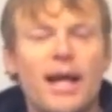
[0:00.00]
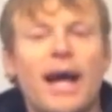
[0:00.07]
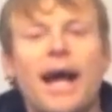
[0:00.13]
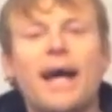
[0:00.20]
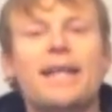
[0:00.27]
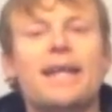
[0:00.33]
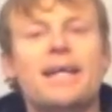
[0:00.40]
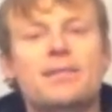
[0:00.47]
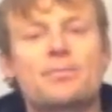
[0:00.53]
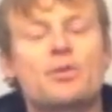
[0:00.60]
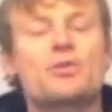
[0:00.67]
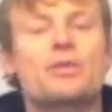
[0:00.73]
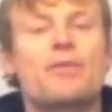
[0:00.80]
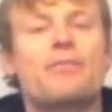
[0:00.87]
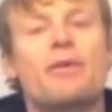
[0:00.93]
and that's
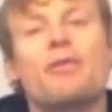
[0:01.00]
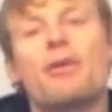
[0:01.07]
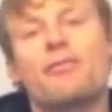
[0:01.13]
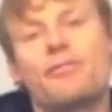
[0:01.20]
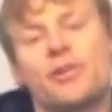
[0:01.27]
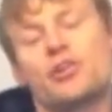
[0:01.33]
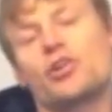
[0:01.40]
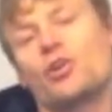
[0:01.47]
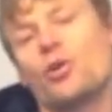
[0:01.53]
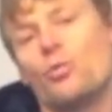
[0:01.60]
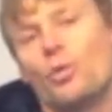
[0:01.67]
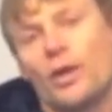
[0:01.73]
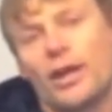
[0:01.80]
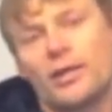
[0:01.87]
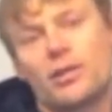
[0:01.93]
because they're very efficient at
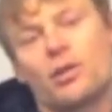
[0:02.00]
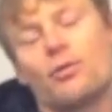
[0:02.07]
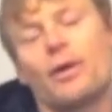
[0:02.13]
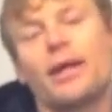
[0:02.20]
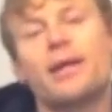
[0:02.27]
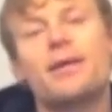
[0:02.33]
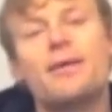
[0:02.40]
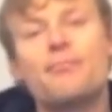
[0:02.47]
what they're doing.